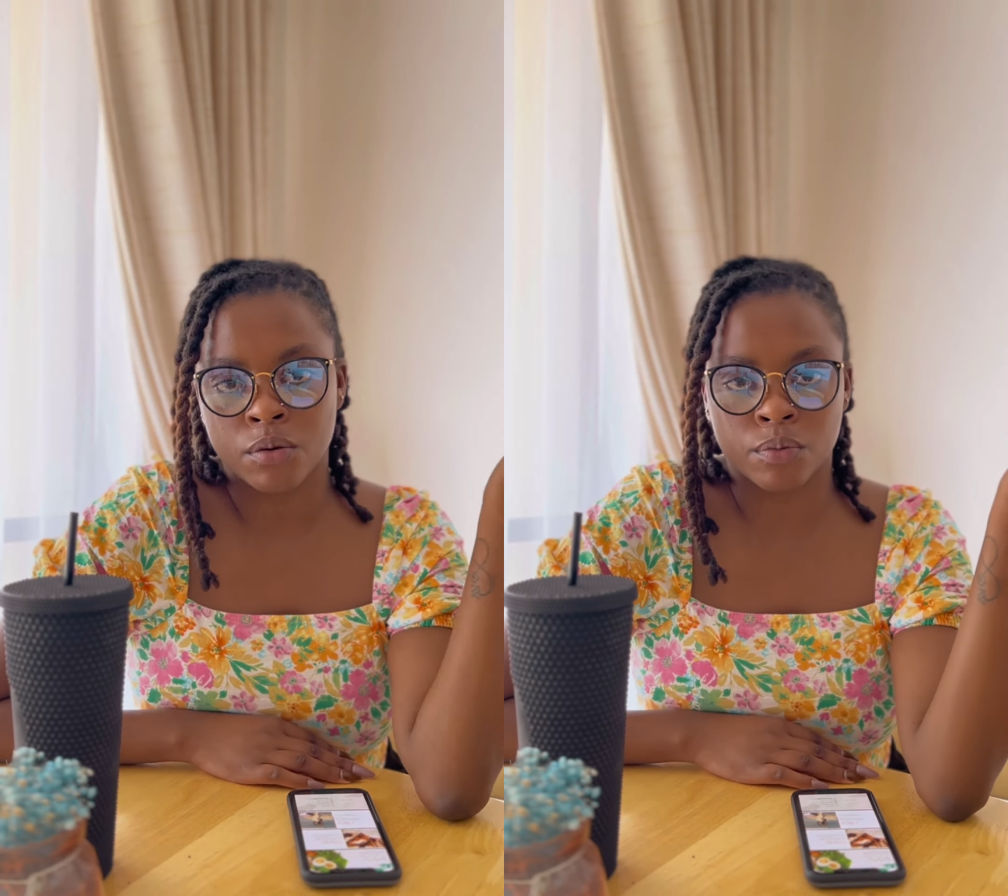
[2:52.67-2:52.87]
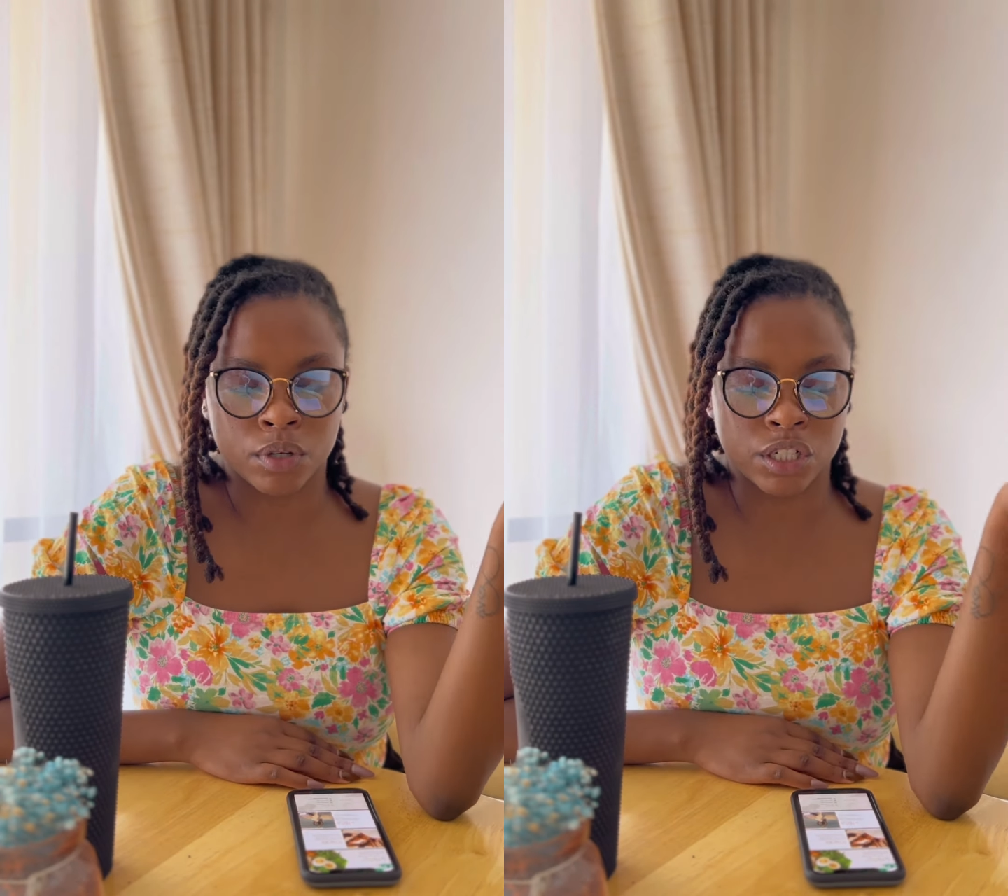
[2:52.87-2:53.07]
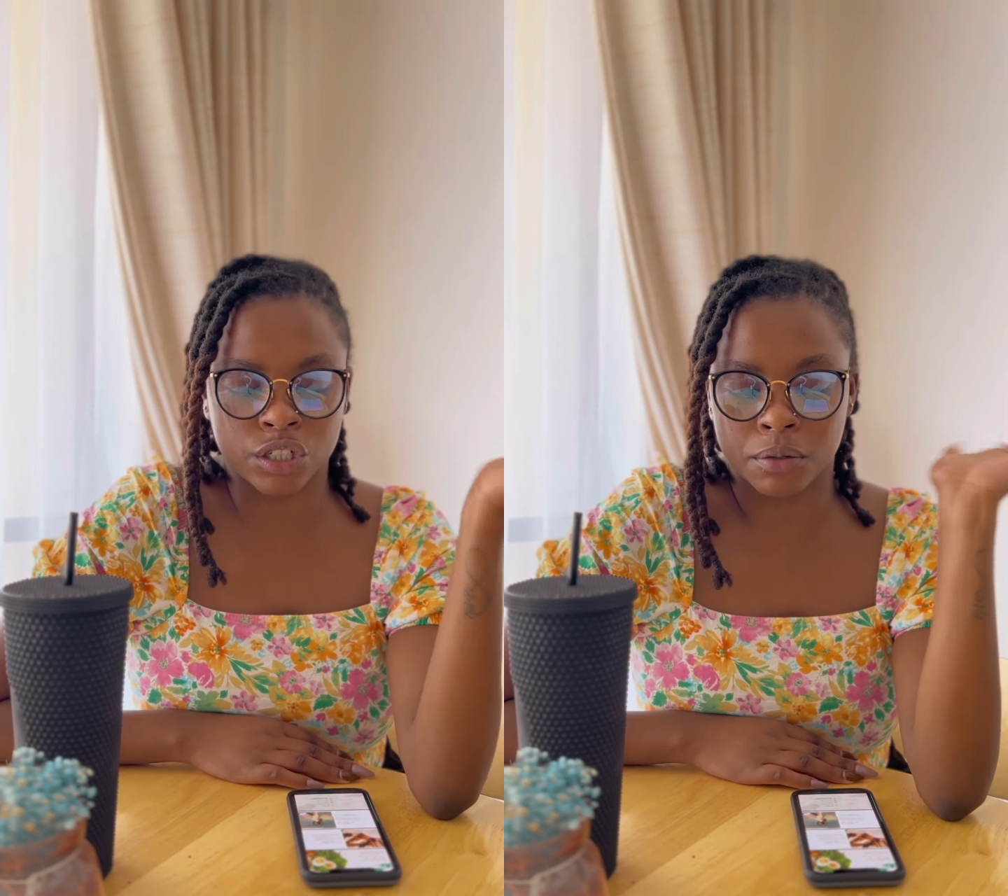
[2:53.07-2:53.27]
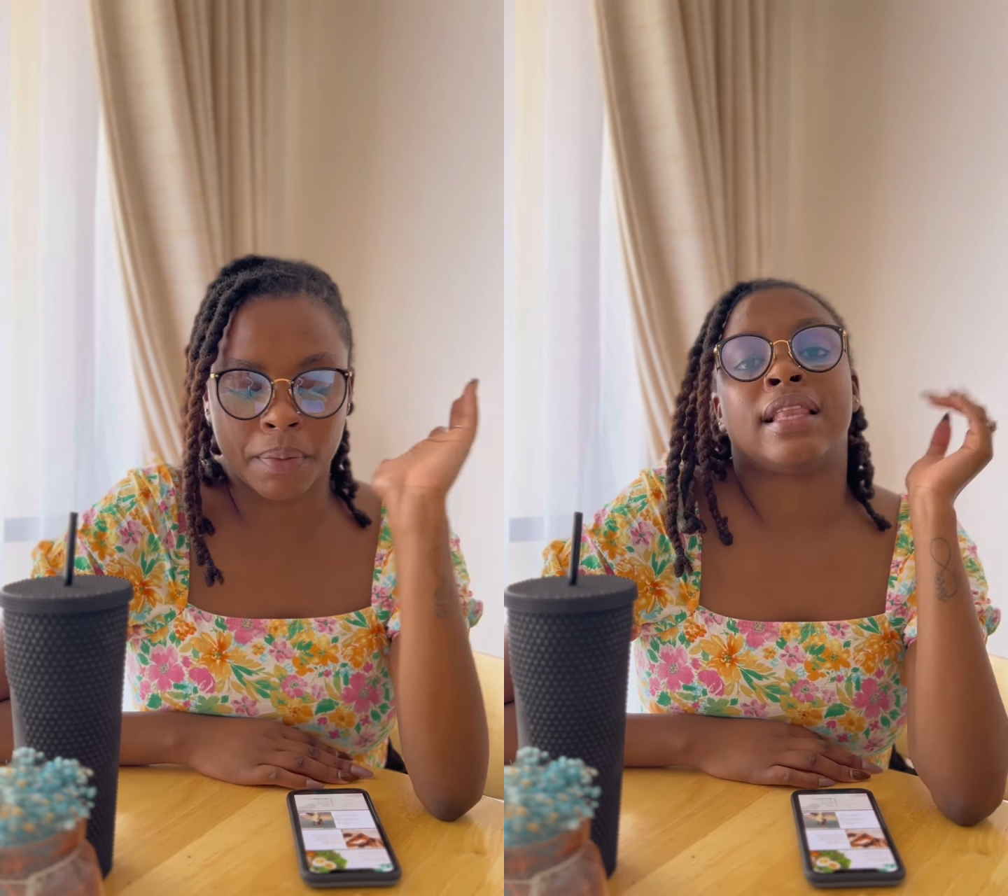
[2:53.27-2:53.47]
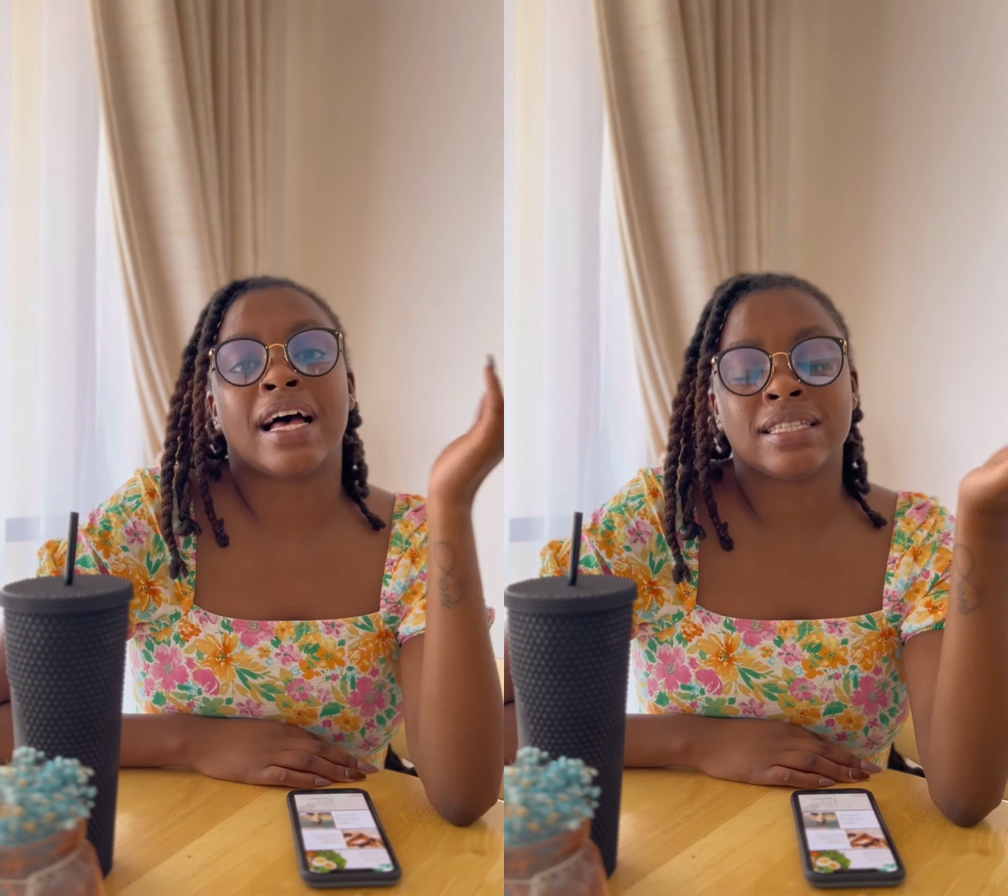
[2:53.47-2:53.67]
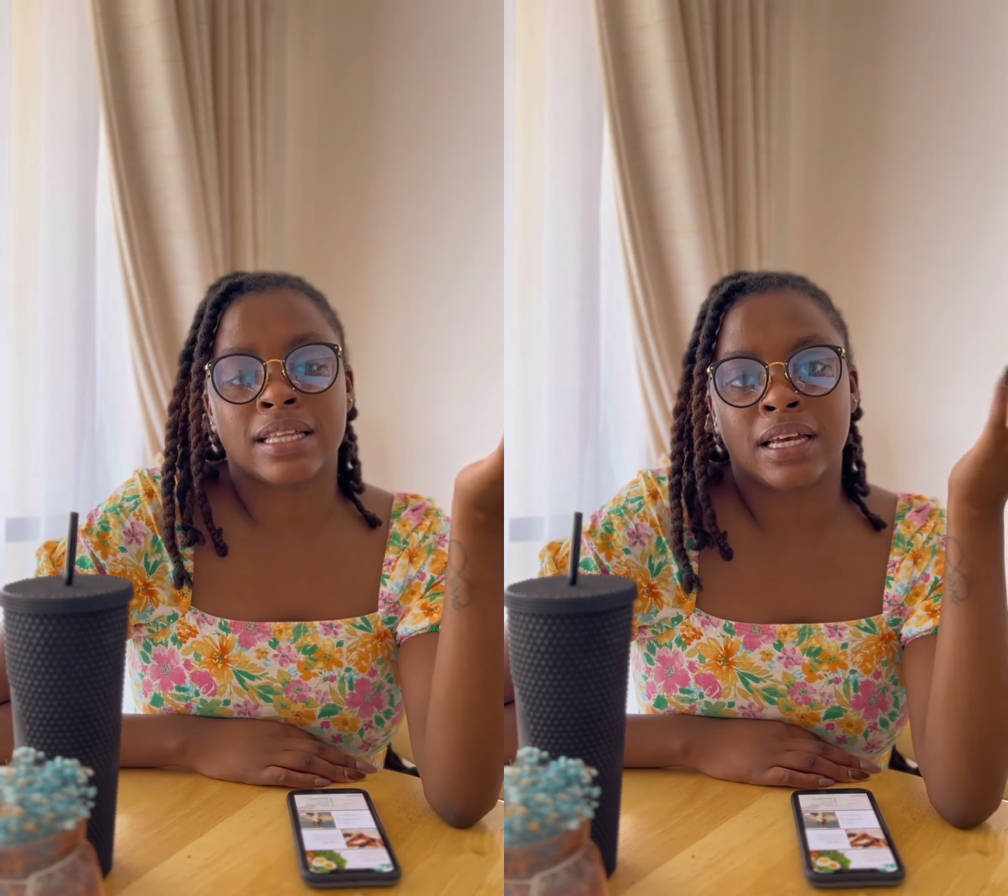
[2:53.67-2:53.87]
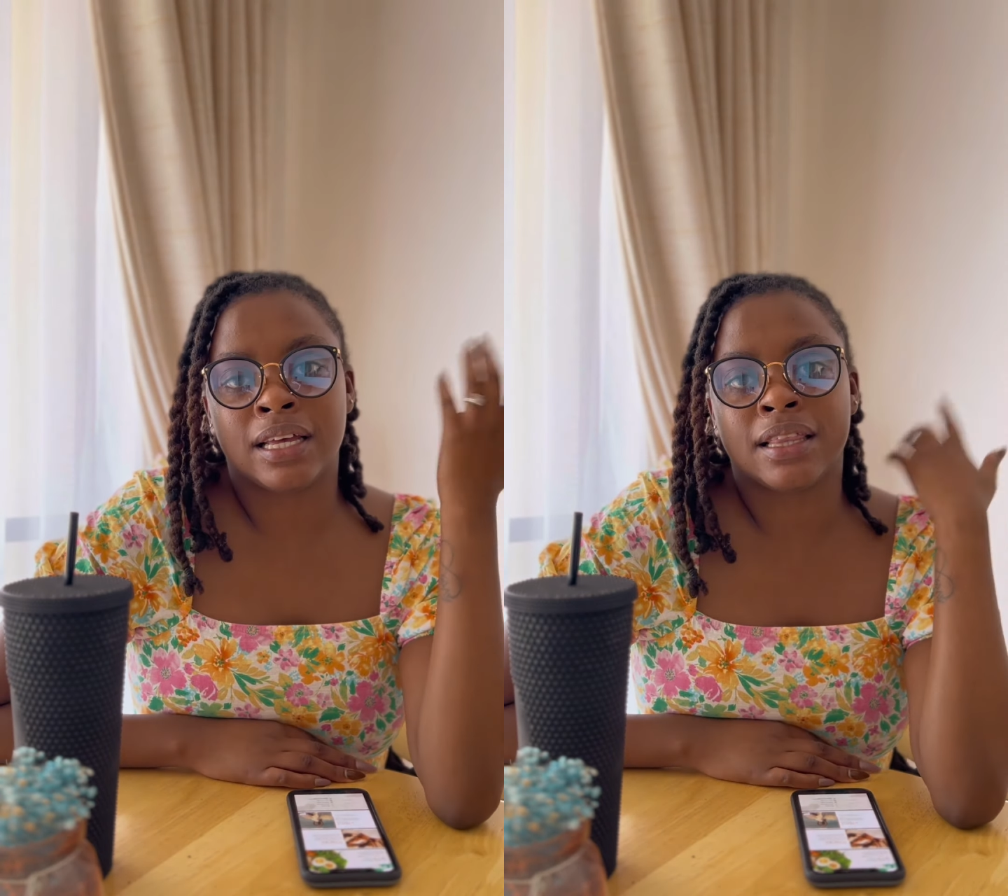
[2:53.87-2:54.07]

body shape. Lastly,